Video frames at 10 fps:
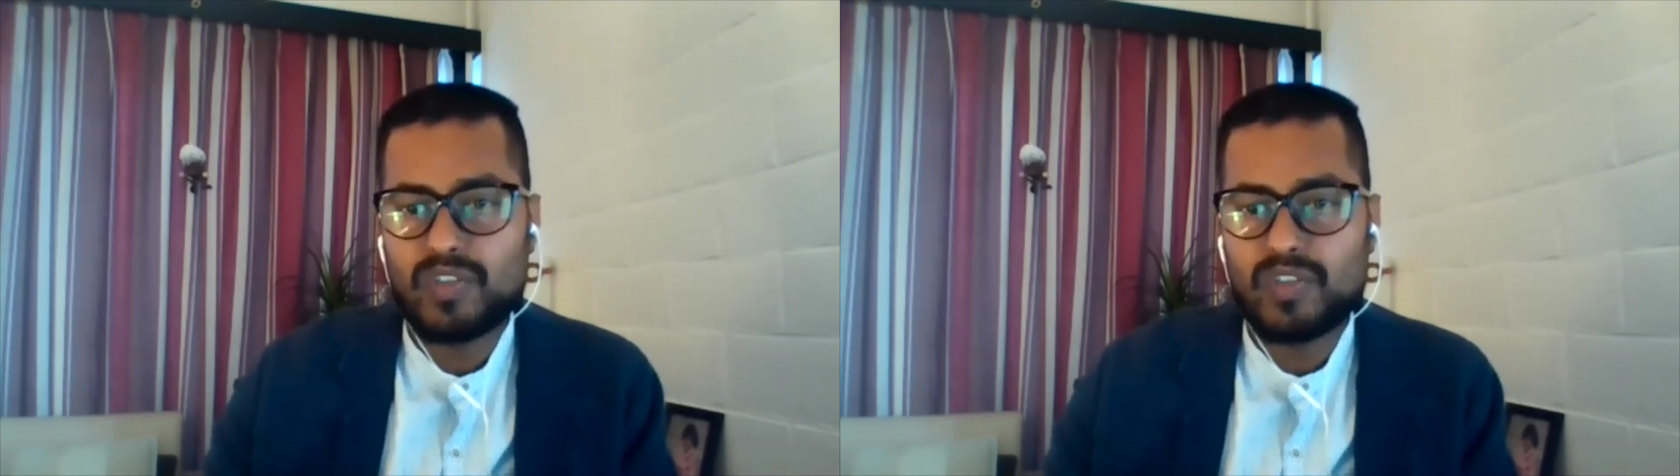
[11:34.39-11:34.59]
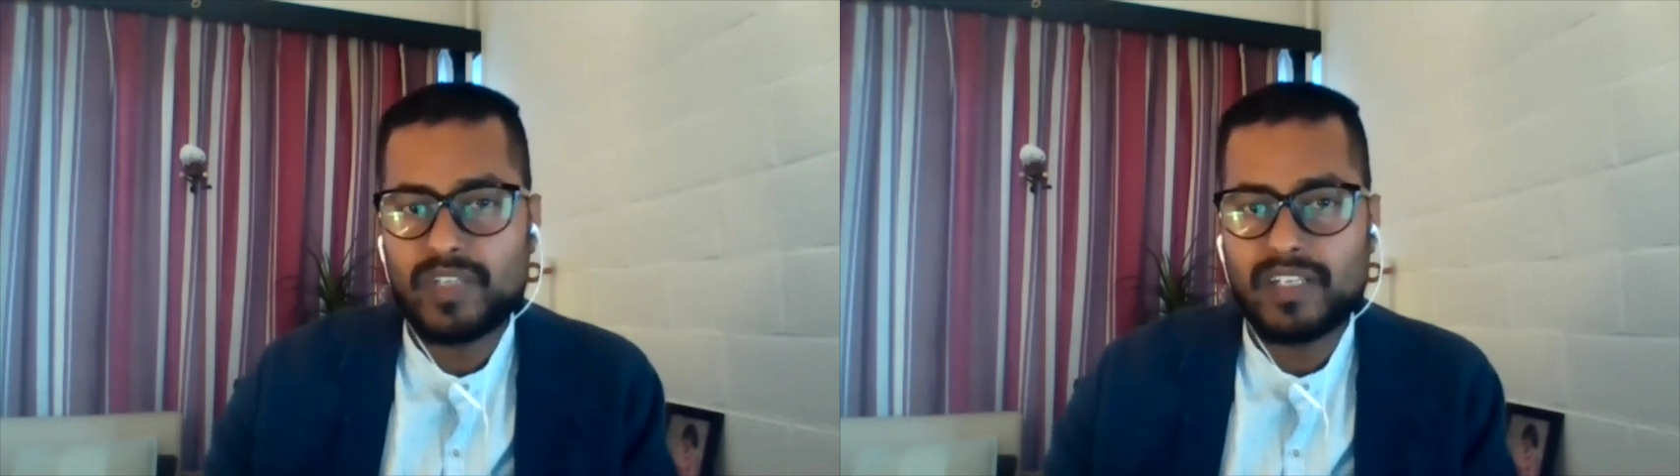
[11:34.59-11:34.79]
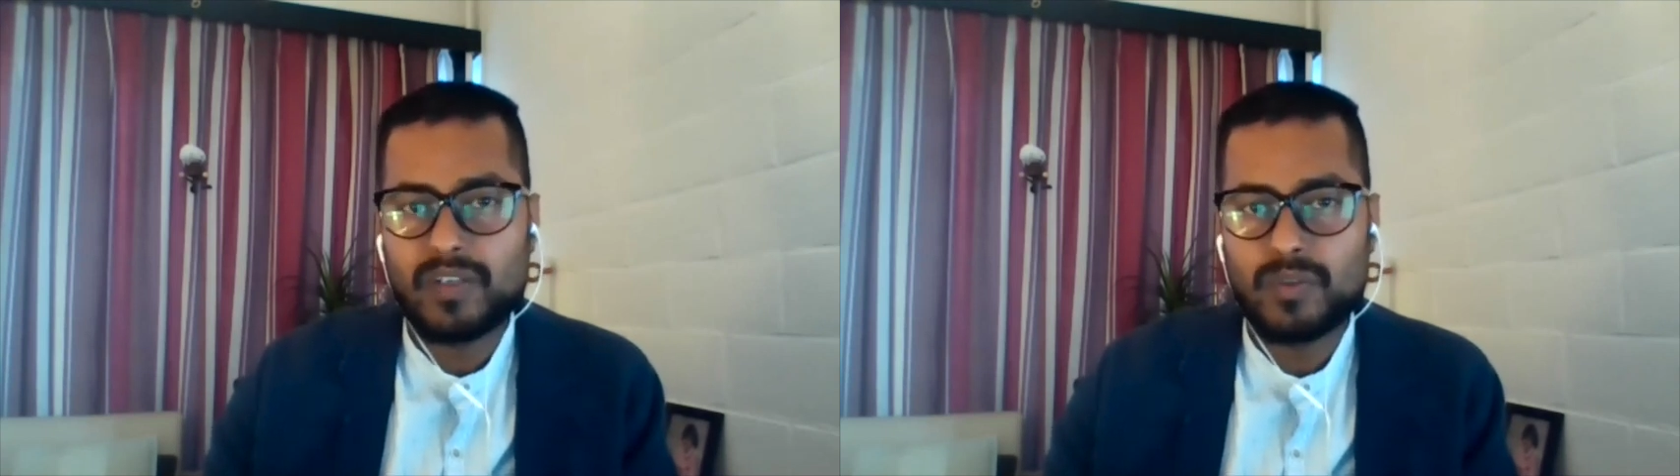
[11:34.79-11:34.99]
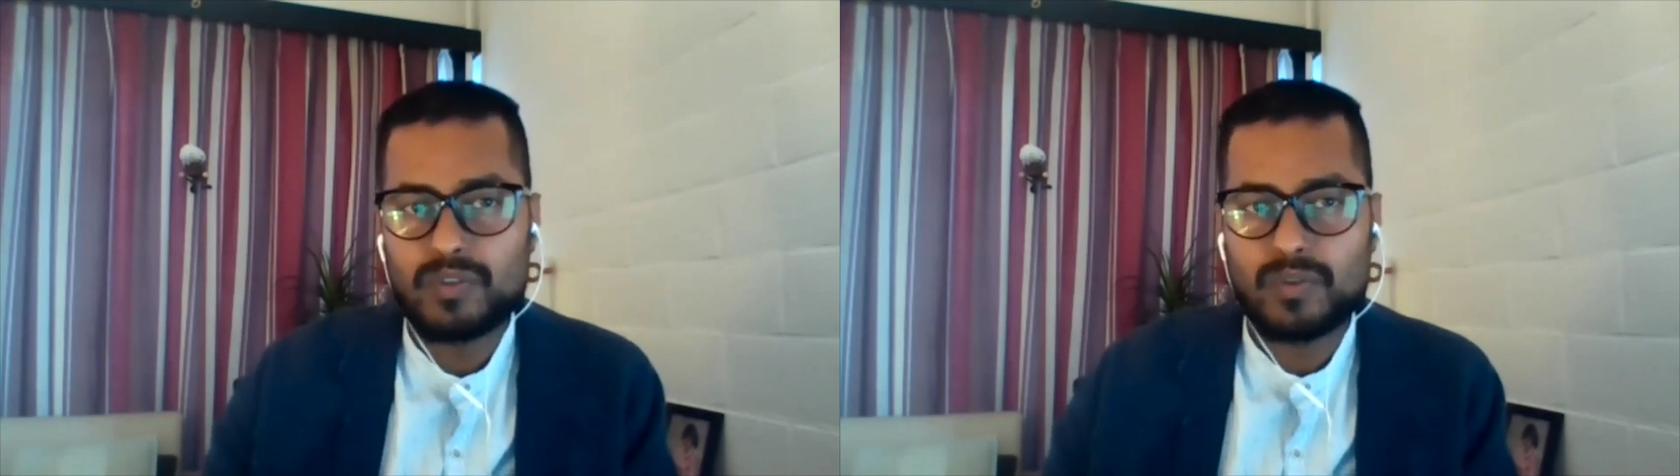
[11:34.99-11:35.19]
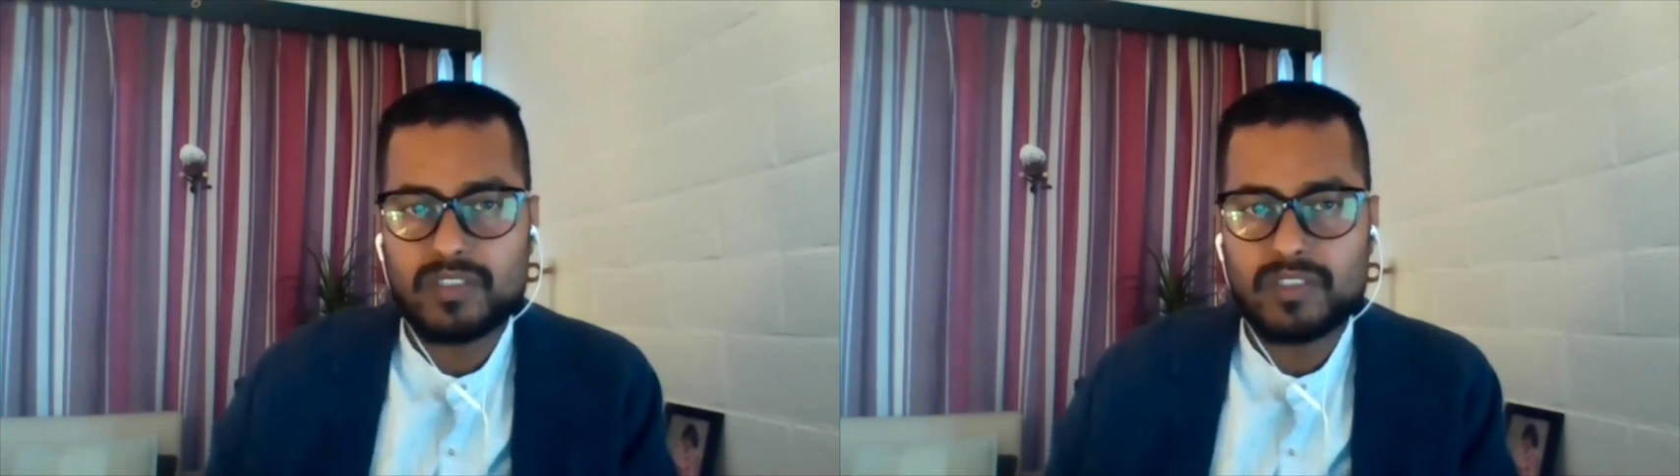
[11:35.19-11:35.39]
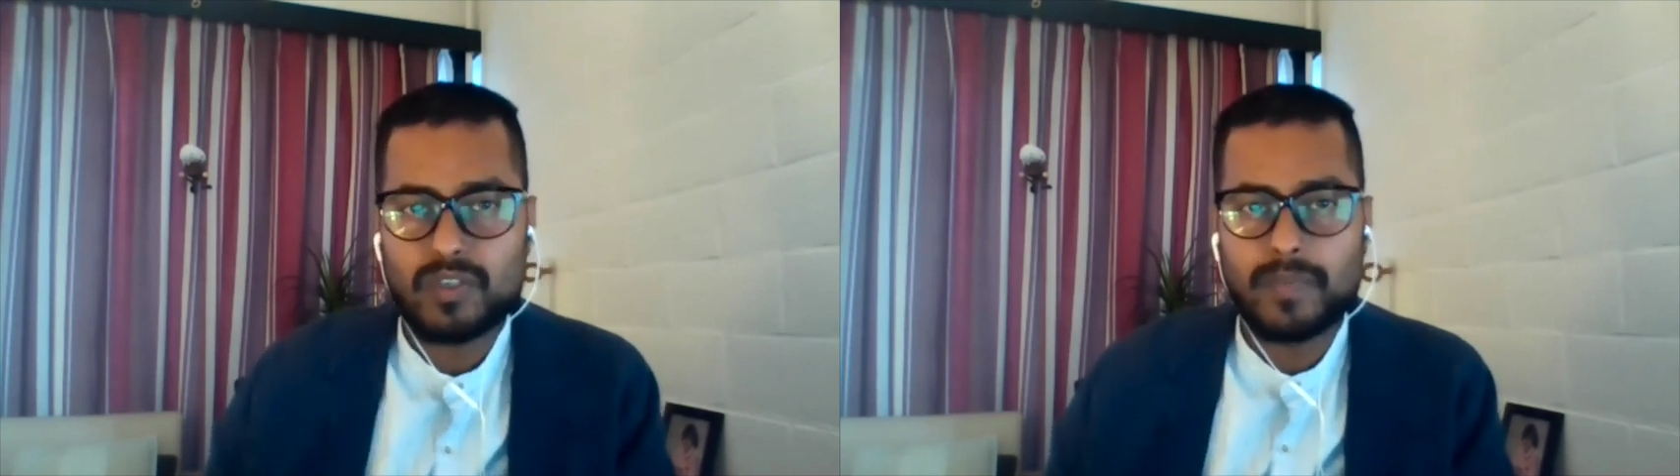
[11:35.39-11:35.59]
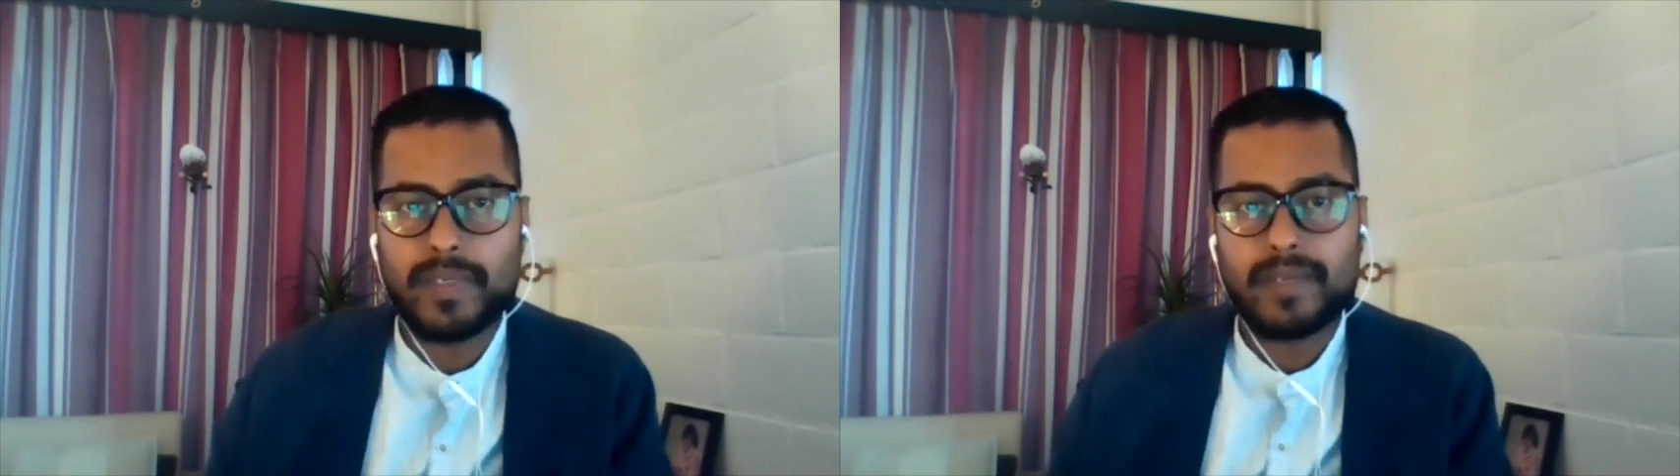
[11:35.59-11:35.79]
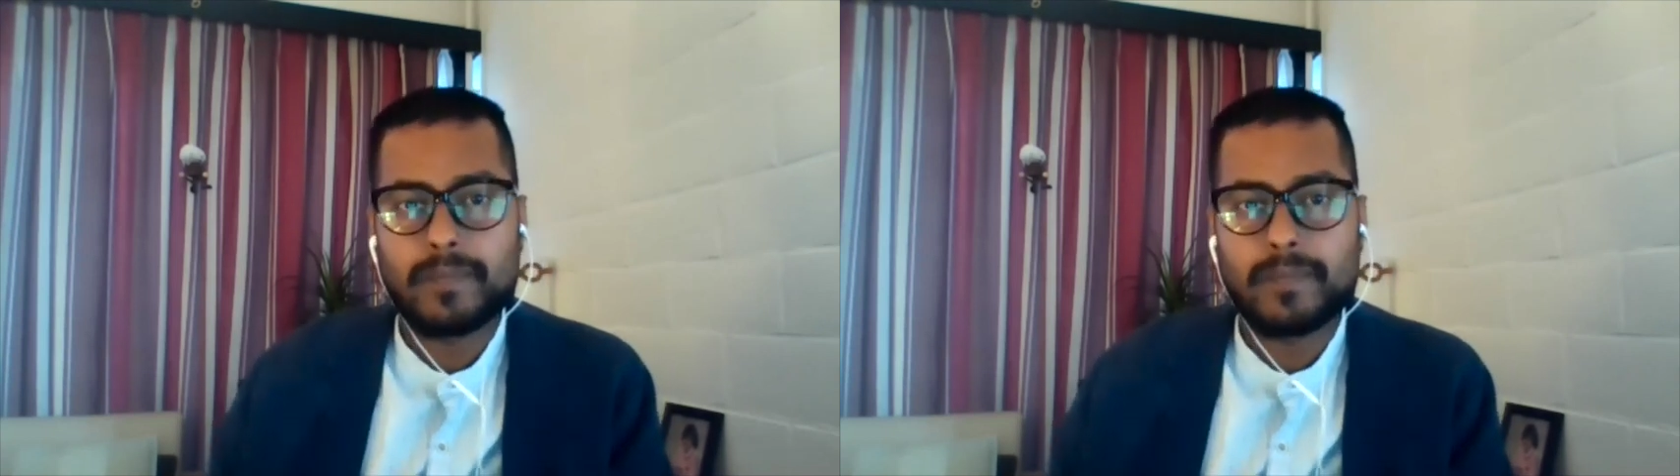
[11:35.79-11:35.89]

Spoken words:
feel close to this topic.